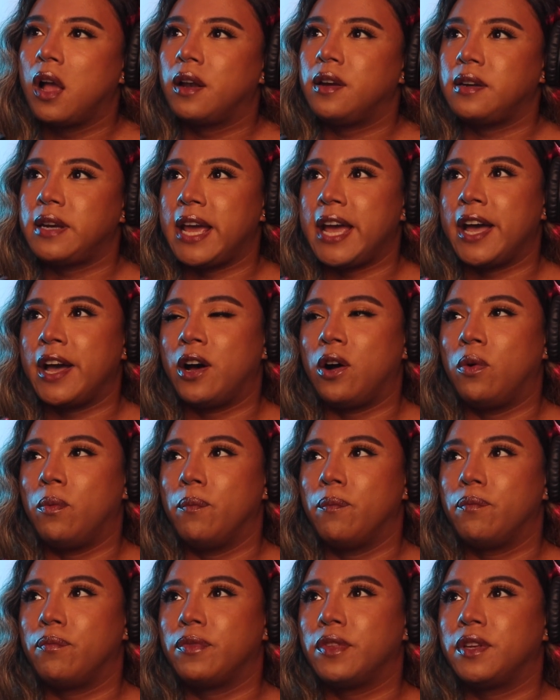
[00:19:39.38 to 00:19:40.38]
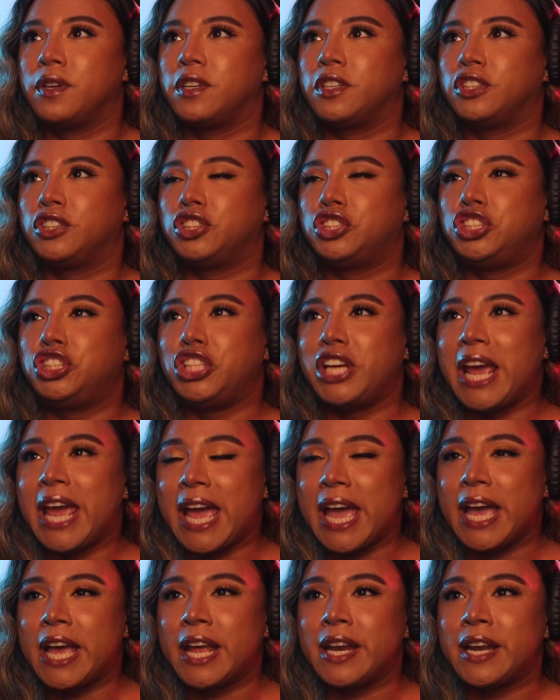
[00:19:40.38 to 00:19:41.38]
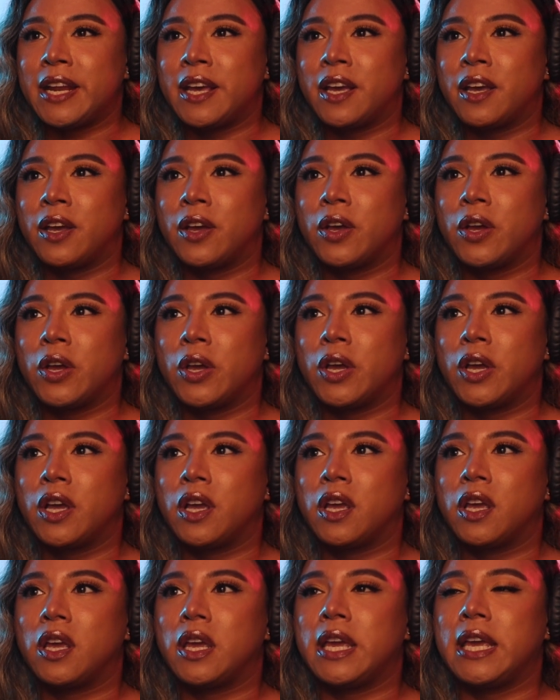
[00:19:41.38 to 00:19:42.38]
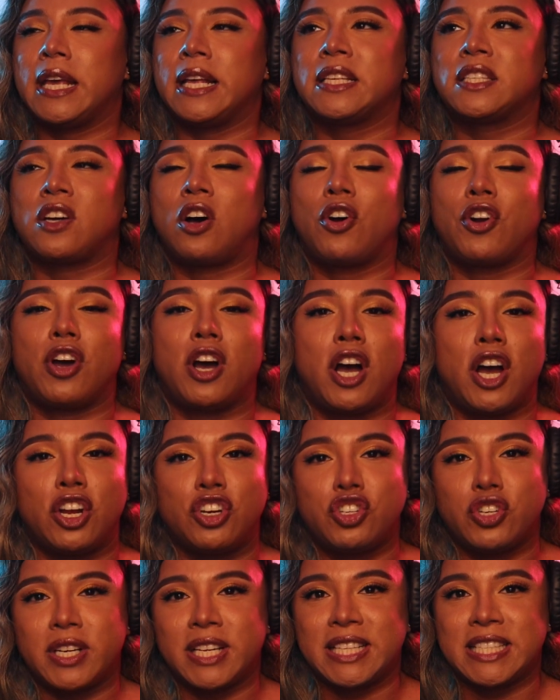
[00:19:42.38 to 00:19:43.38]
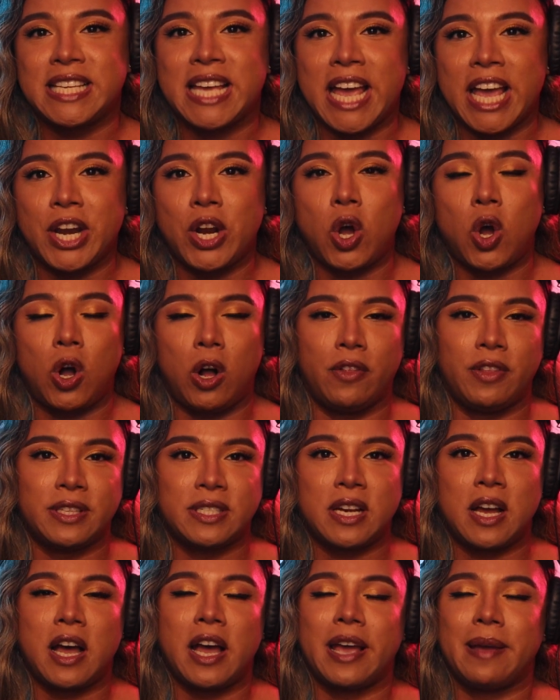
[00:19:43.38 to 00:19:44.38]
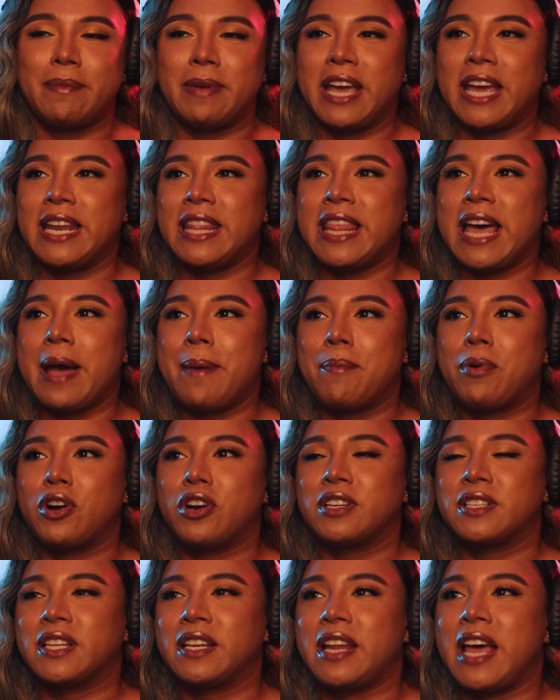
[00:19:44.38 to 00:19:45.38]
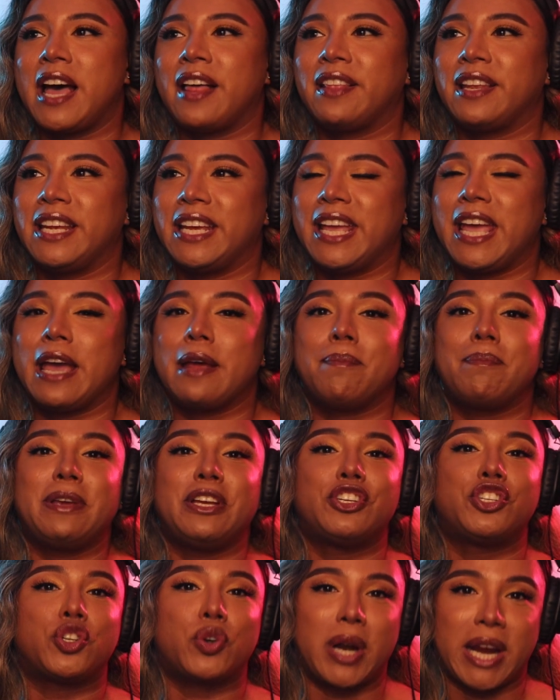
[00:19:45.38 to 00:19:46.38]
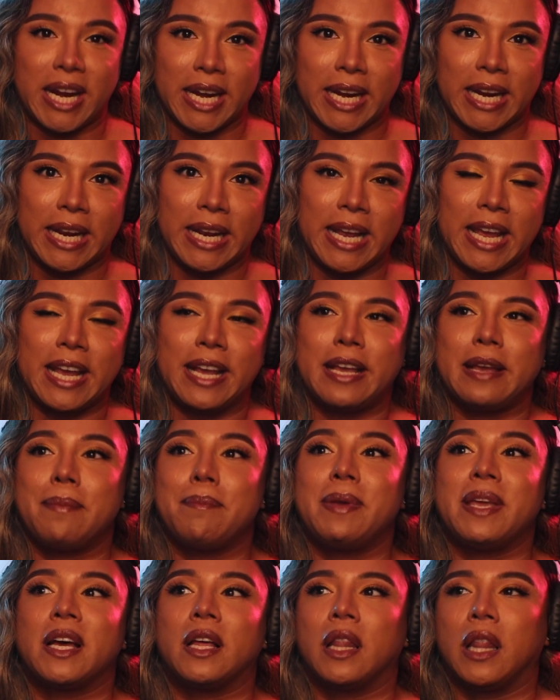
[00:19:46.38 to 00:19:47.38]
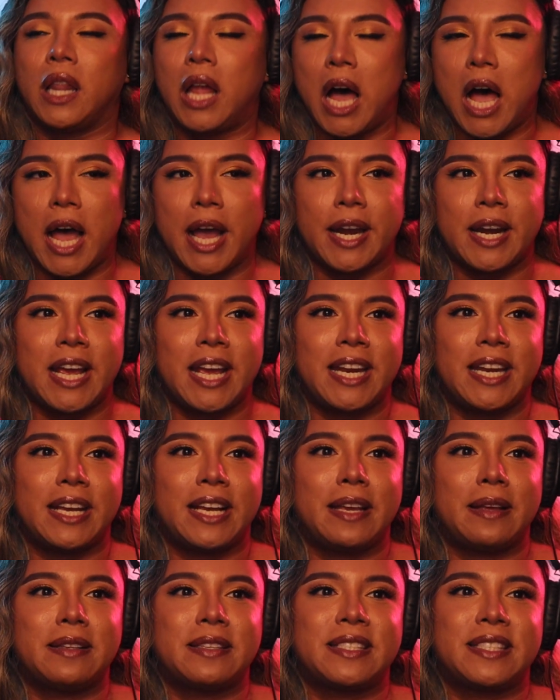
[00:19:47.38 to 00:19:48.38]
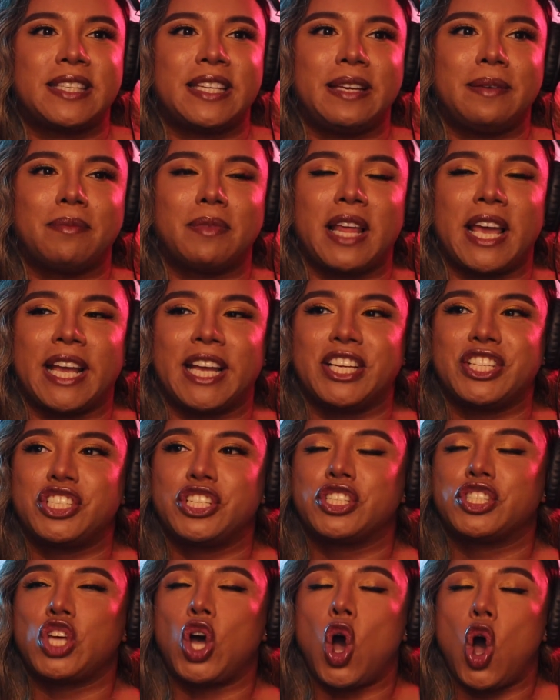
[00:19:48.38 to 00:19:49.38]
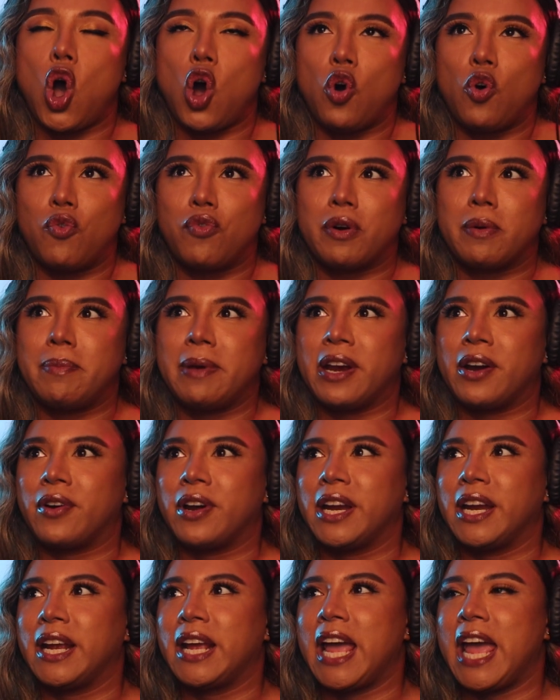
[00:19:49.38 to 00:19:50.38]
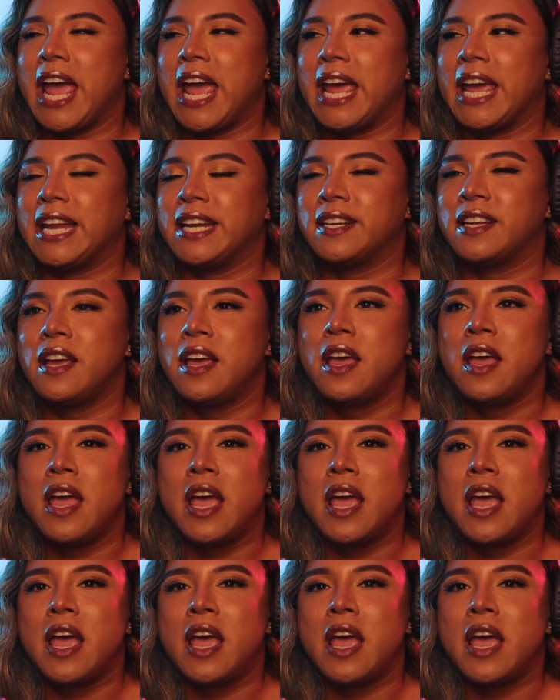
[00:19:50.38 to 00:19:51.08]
Now, Jan is on 110 all the time and that personality can be draining. It can be a lot and it can seem like it's just overbearing and